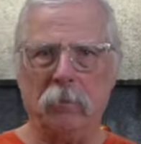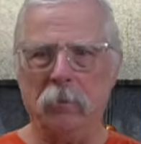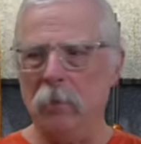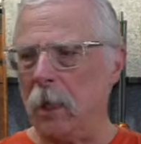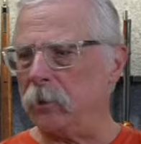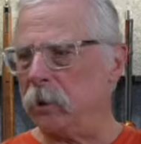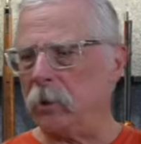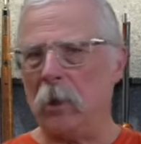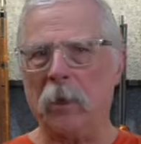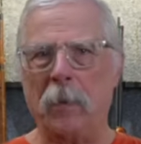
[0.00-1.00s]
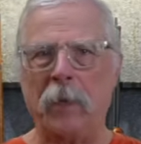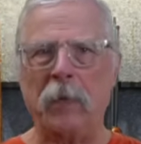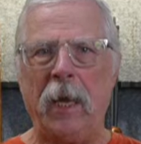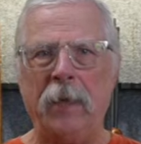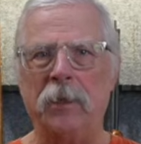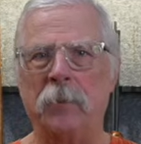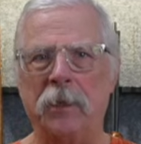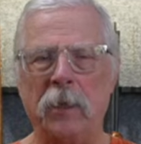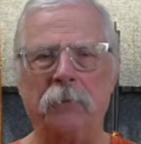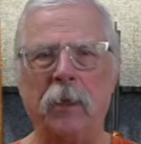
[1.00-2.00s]
not just talk about any
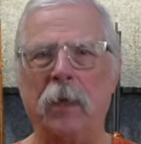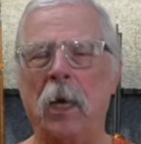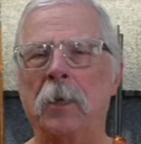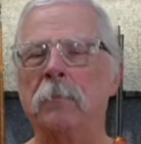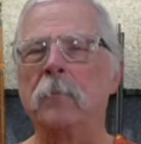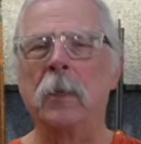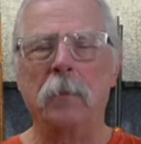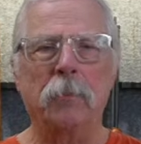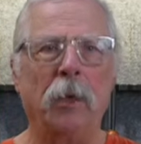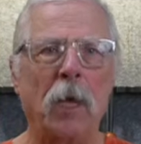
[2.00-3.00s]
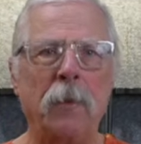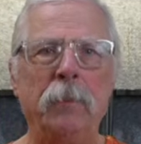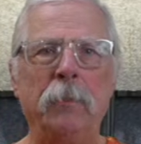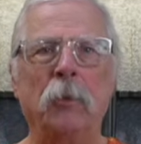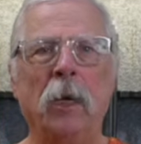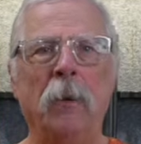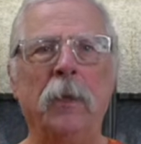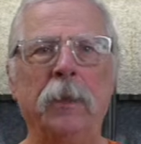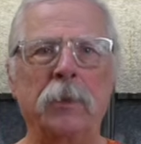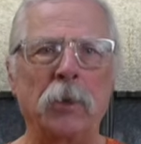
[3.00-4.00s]
specific gun, but a lot of people come
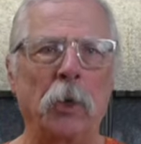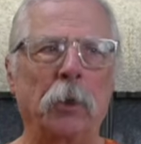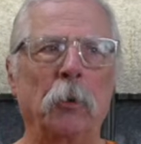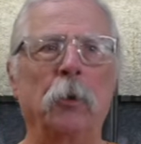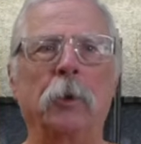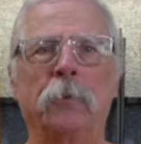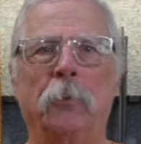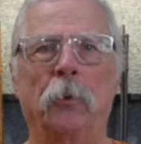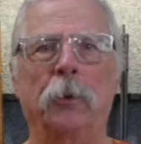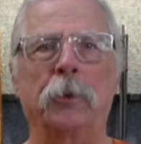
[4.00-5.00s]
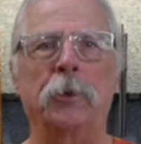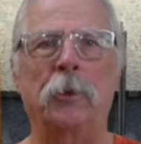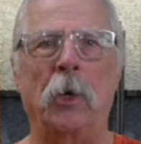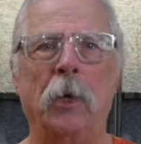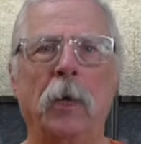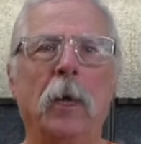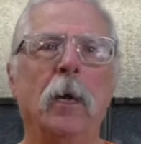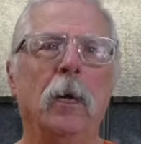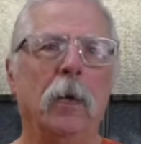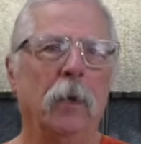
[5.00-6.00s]
into Sarco looking to start
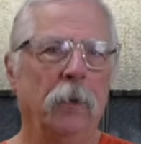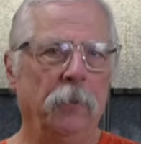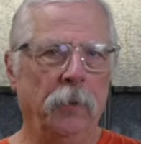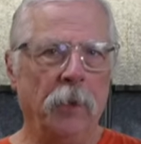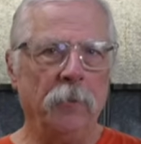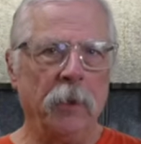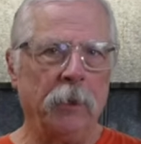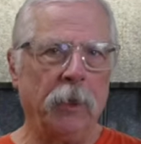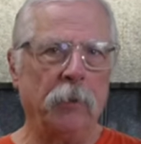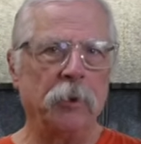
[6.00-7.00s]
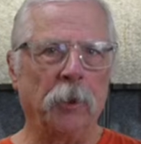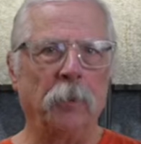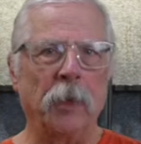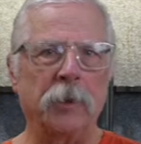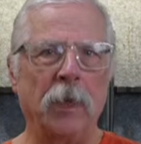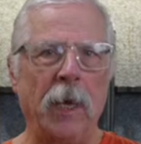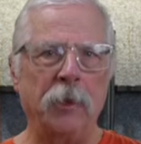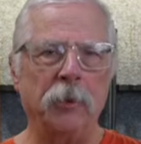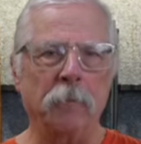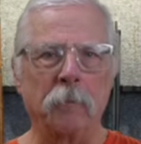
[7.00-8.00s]
their military surplus
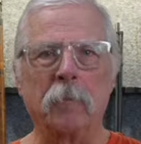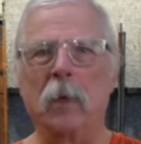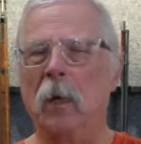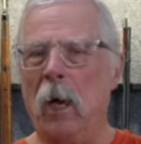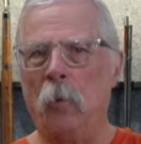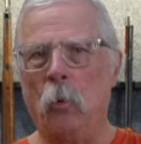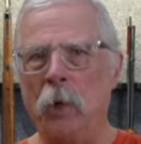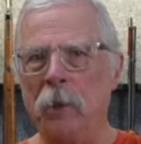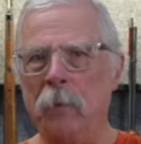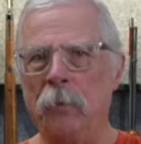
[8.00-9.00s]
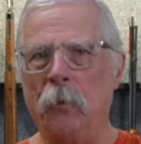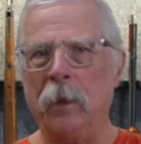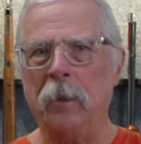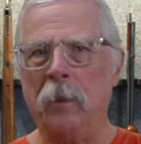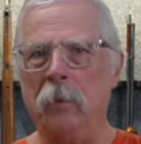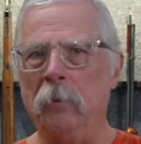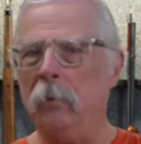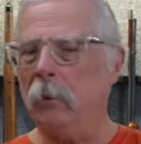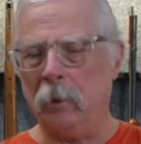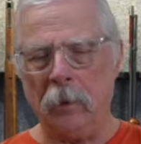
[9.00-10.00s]
collection. I'll warn you before you do,
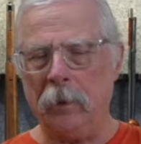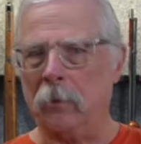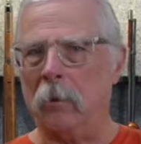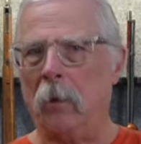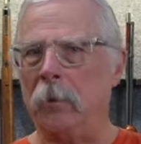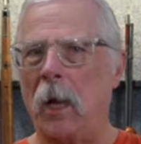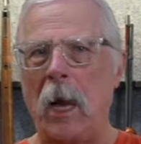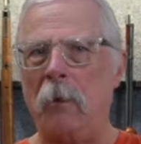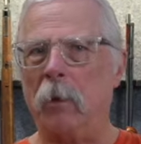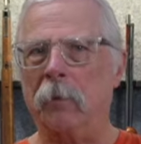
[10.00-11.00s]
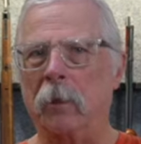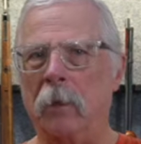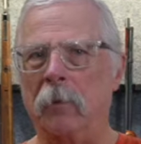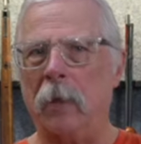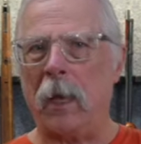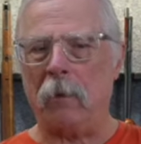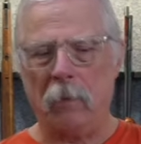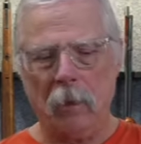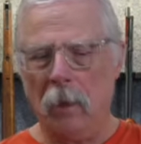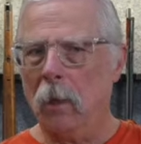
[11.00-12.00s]
you can either call it a highway you're going
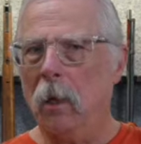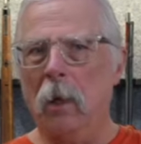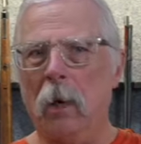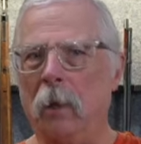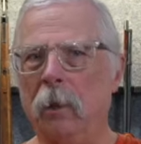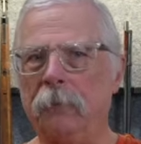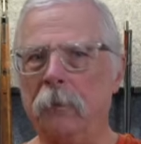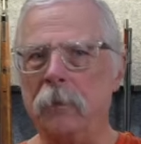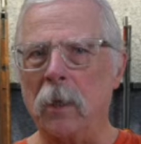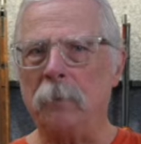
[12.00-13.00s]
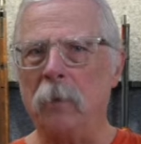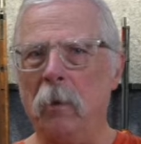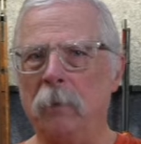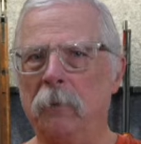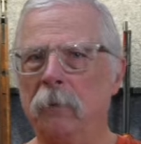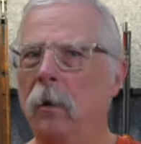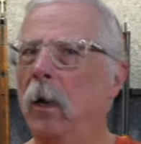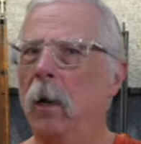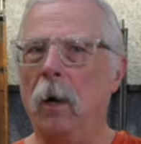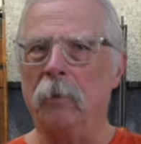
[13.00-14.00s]
down, a cliff you're jumping off of
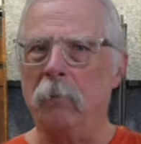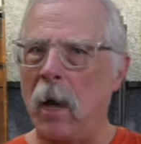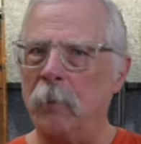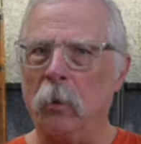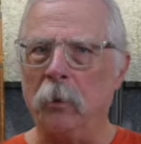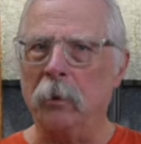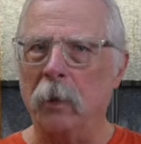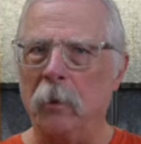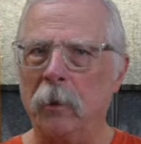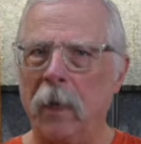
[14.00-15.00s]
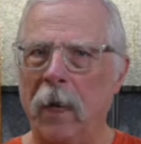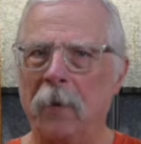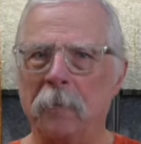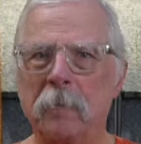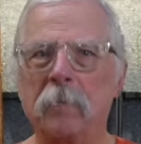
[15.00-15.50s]
a rabbit hole you're going down.